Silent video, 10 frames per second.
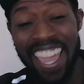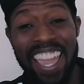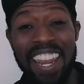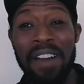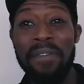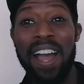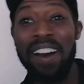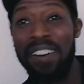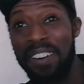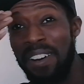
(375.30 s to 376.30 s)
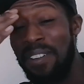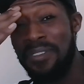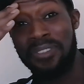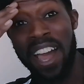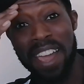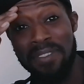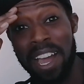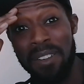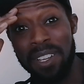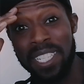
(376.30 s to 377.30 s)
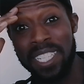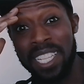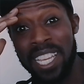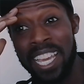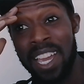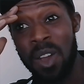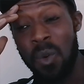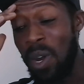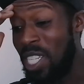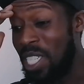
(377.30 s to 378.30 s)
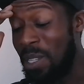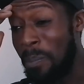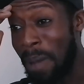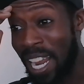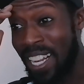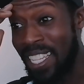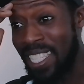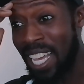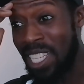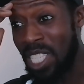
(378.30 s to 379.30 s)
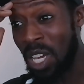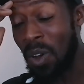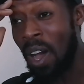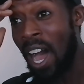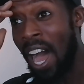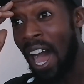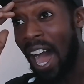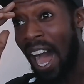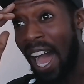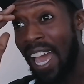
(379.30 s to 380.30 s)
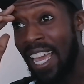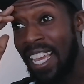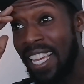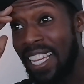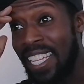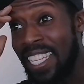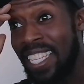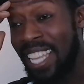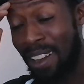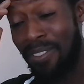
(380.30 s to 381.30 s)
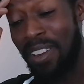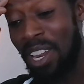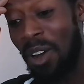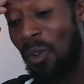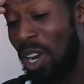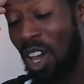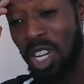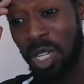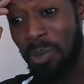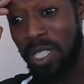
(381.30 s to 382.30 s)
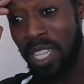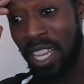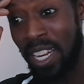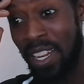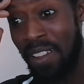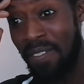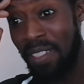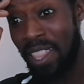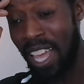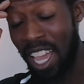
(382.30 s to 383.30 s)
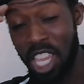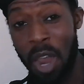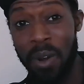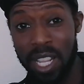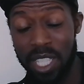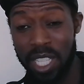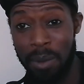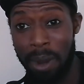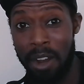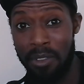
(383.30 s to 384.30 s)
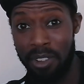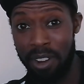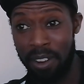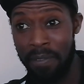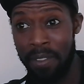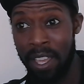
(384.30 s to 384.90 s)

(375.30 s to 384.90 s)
in about 5 hours, which is madness now. So I definitely know 100%, like going into the marathon,